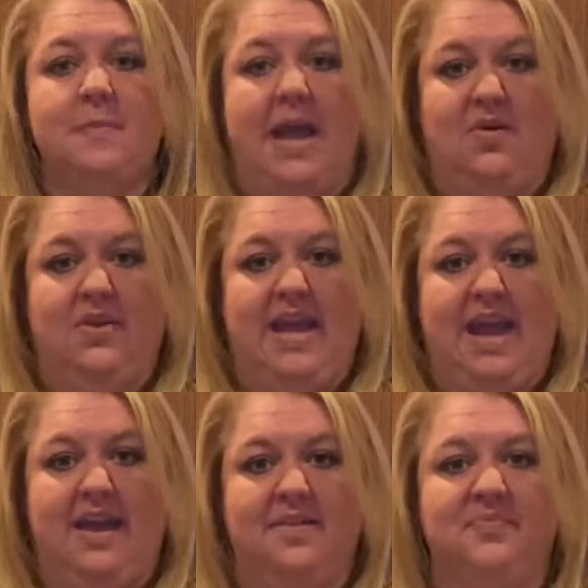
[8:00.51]
pound
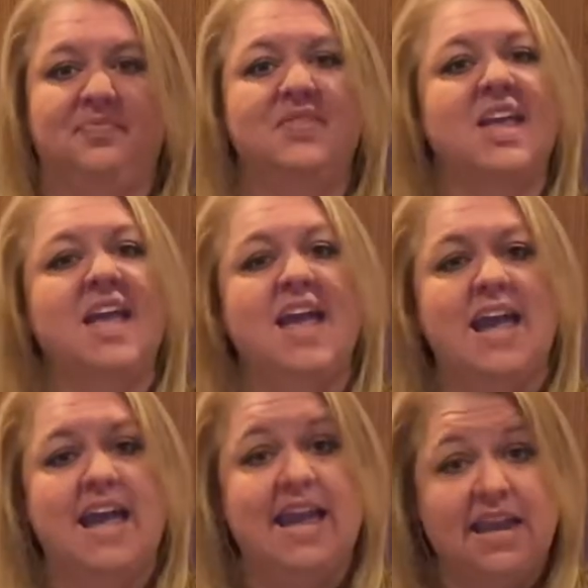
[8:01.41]
cake.
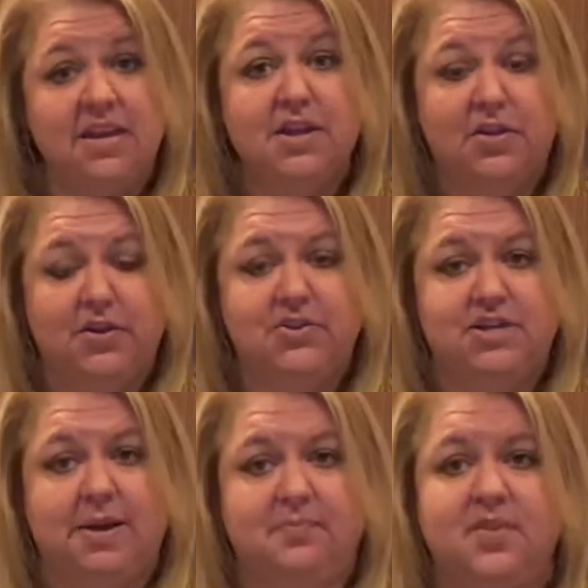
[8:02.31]
In
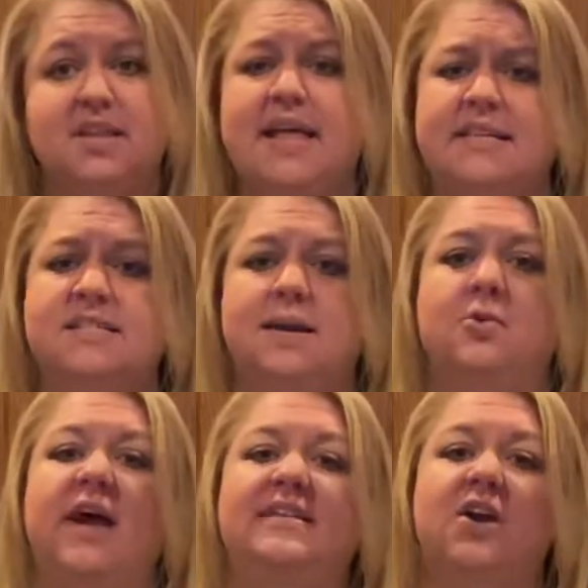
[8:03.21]
conclusion, let's
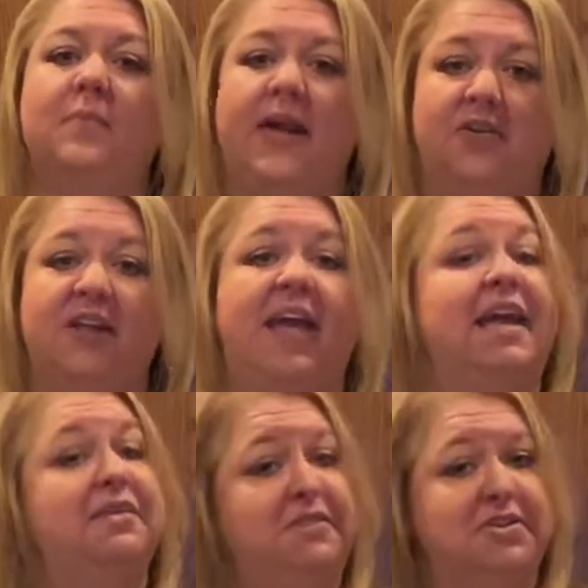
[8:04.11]
summarize our pound
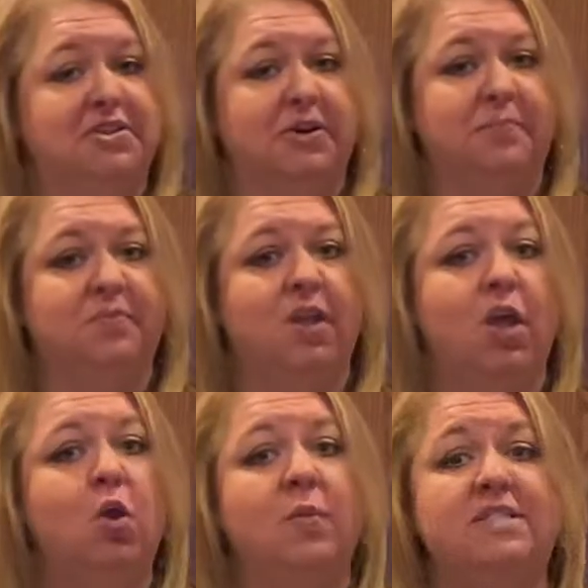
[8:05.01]
cake adventure.
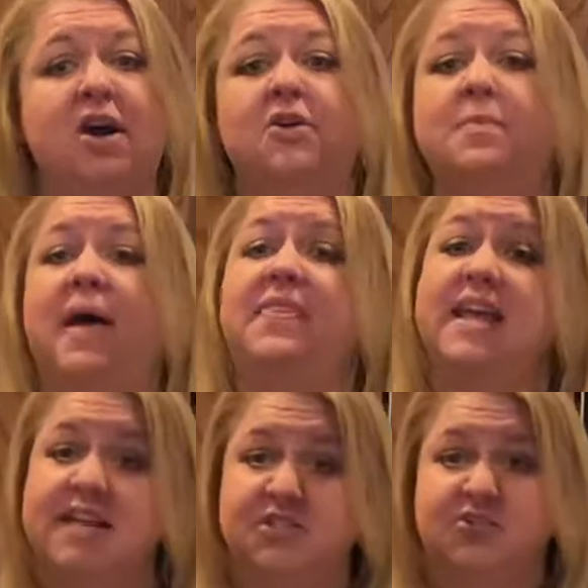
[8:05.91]
We talked about the
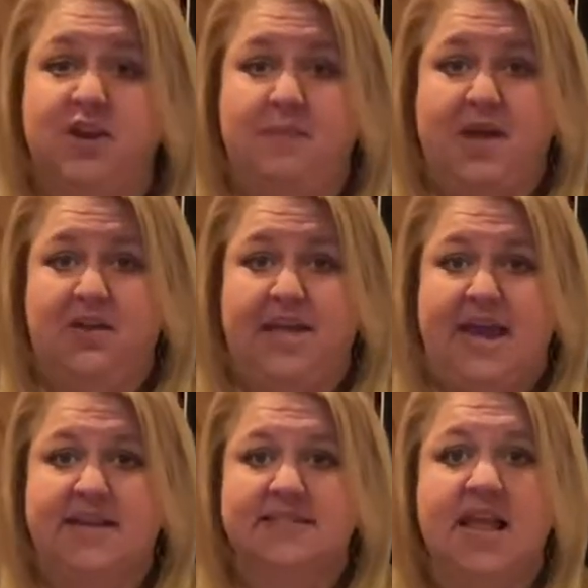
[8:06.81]
history of pound
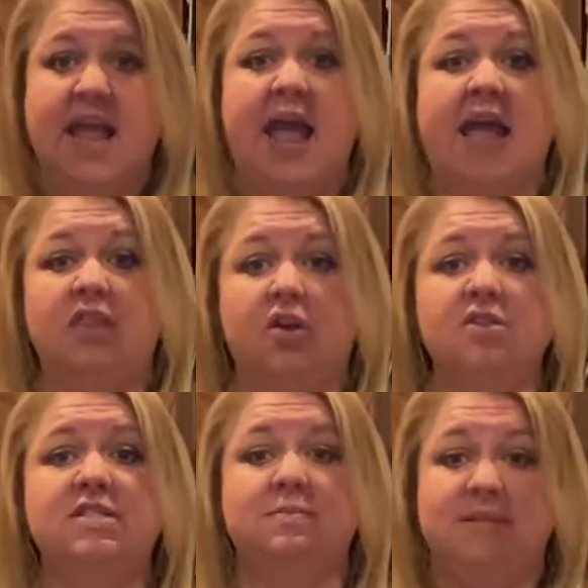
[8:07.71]
cakes and
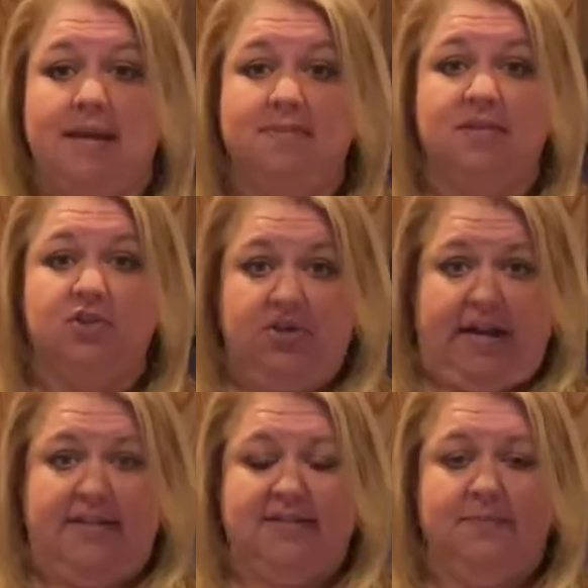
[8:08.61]
learned some tips and
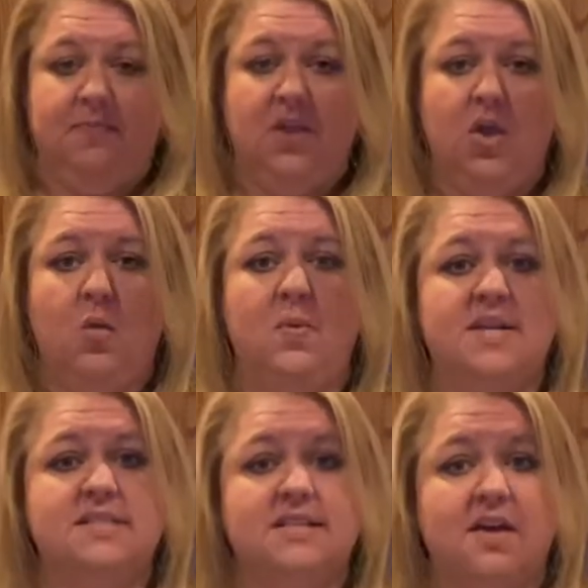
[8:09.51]
tricks. We
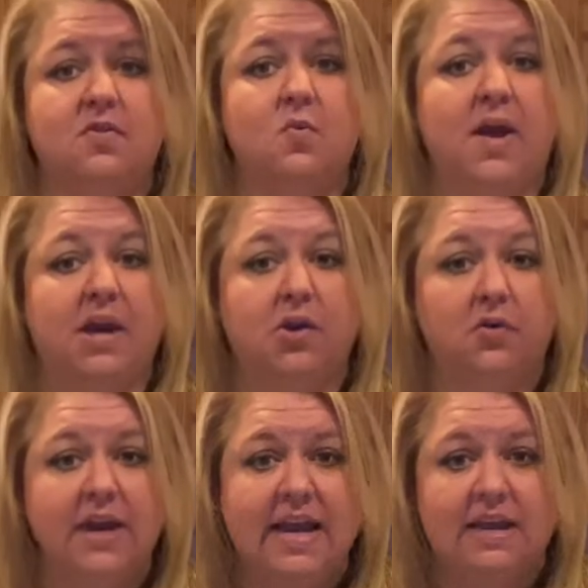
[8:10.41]
discovered what
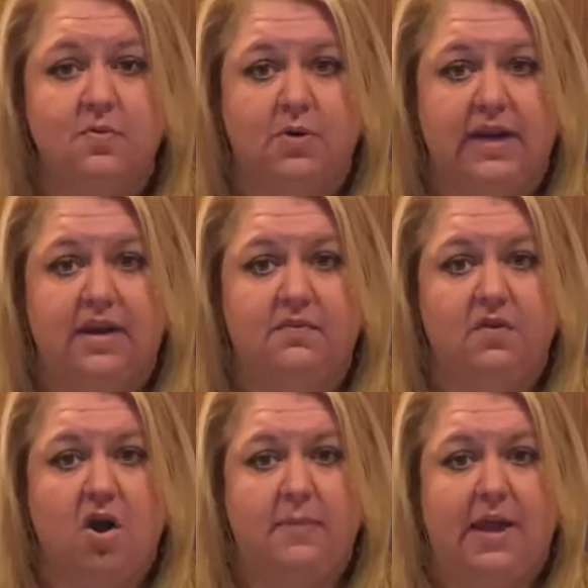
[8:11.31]
ingredients were needed
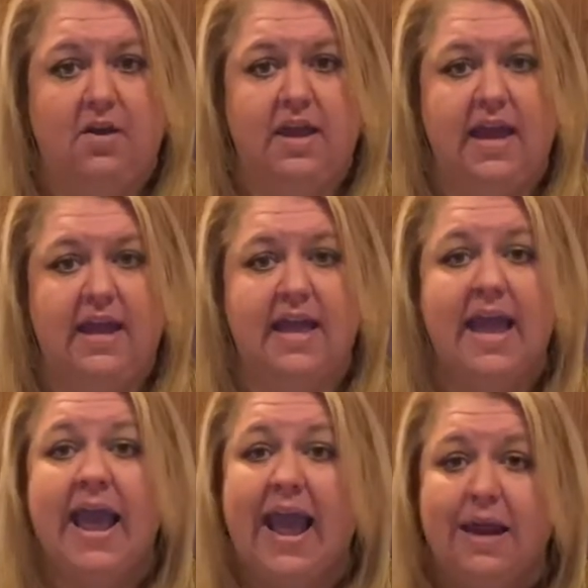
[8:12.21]
for our pound cake,
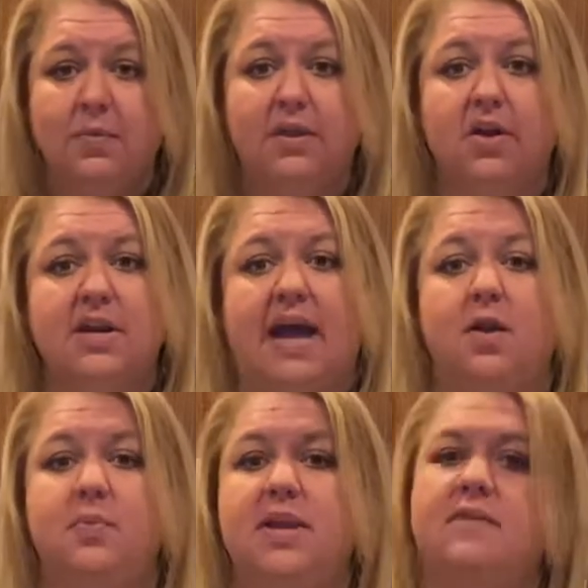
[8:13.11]
and we learned how
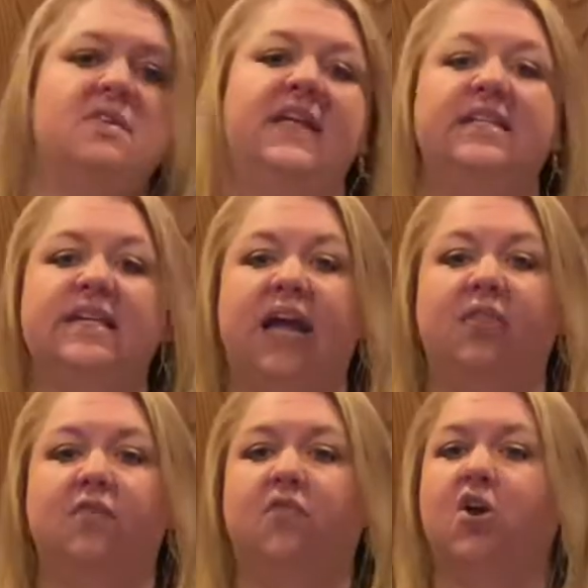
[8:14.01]
to put everything
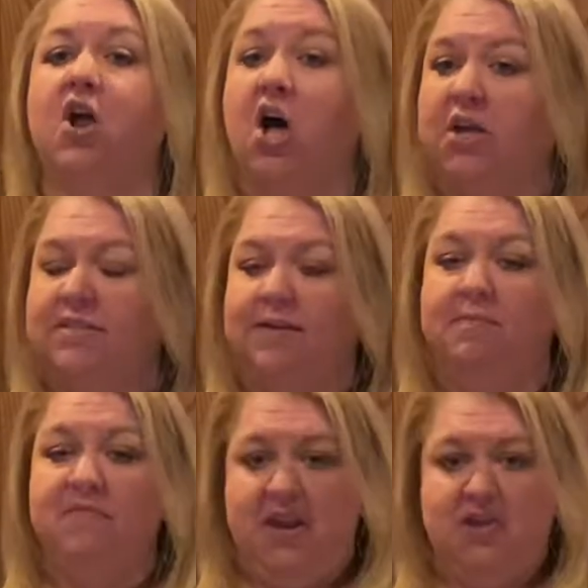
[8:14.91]
together for an awesome
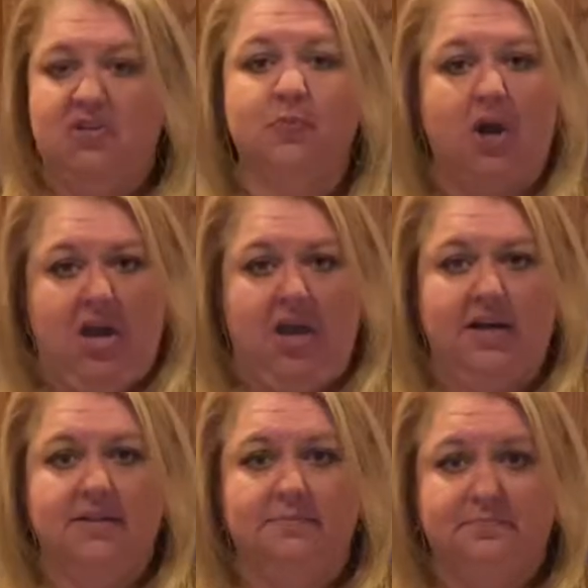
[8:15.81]
finished
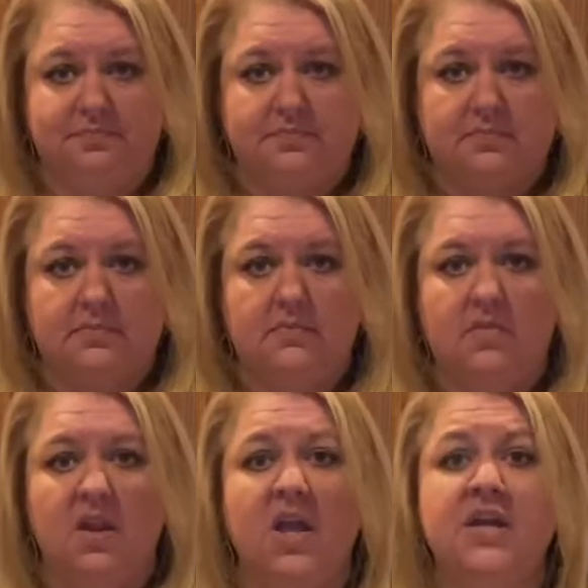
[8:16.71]
product.
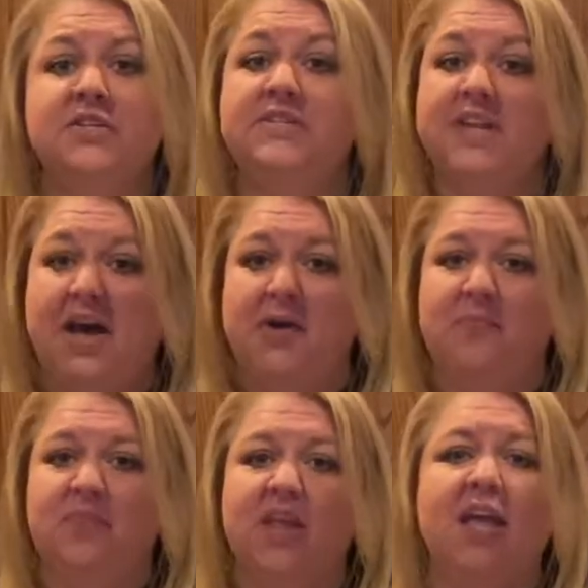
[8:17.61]
So,
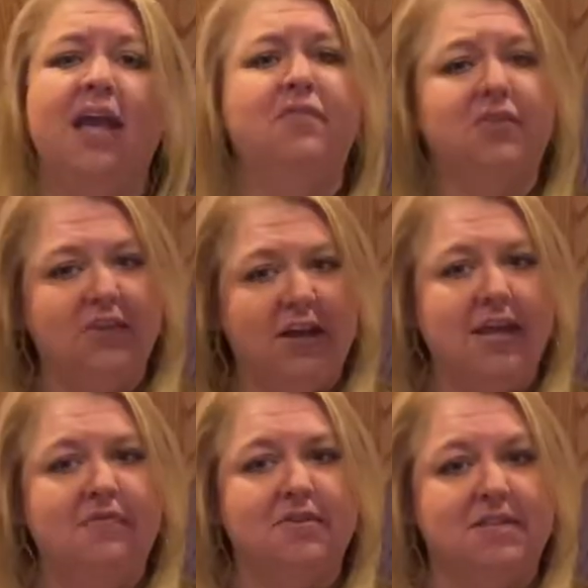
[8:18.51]
if you're
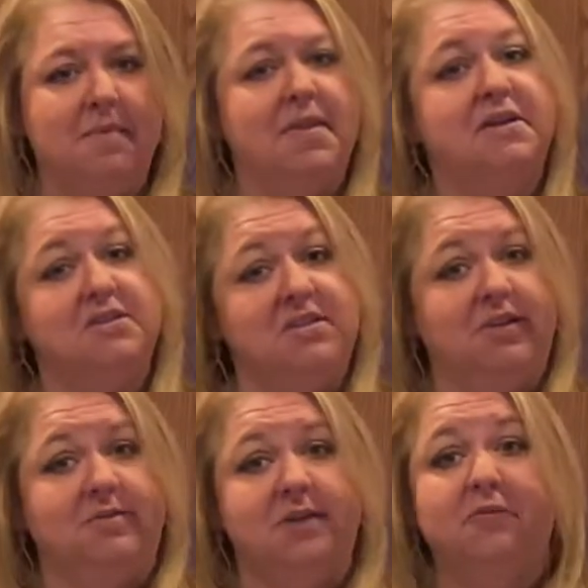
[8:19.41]
looking for something to
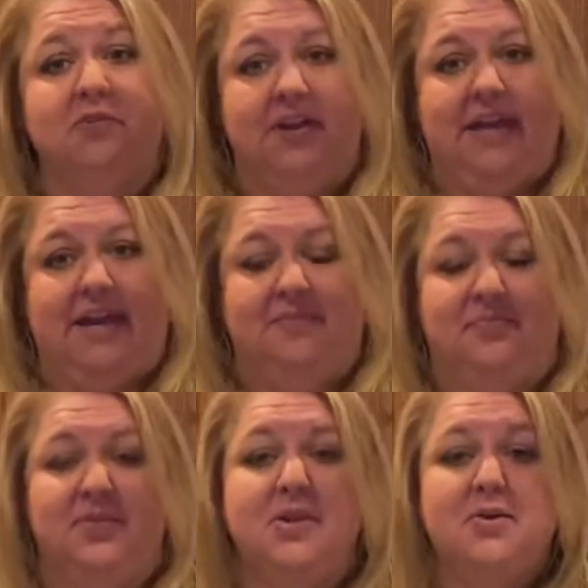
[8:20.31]
do, don't forget,
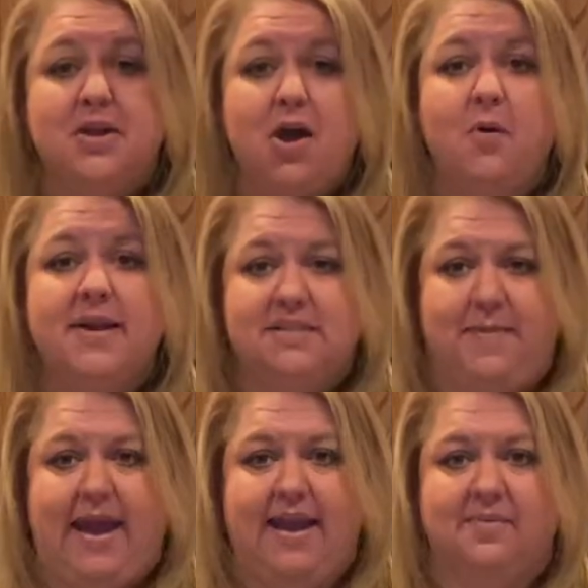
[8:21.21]
you can always
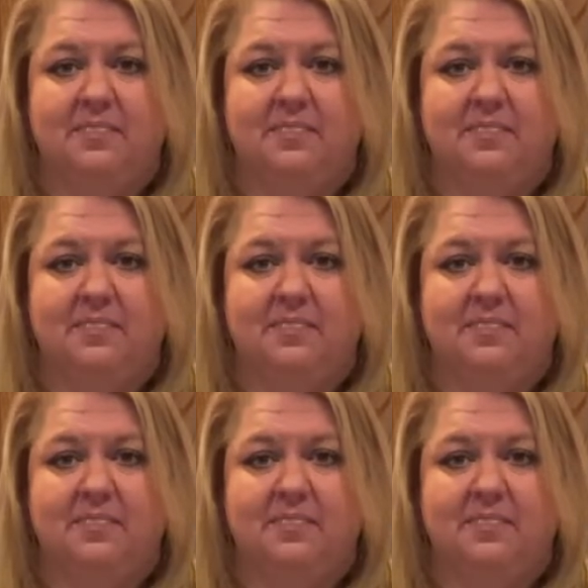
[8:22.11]
bake.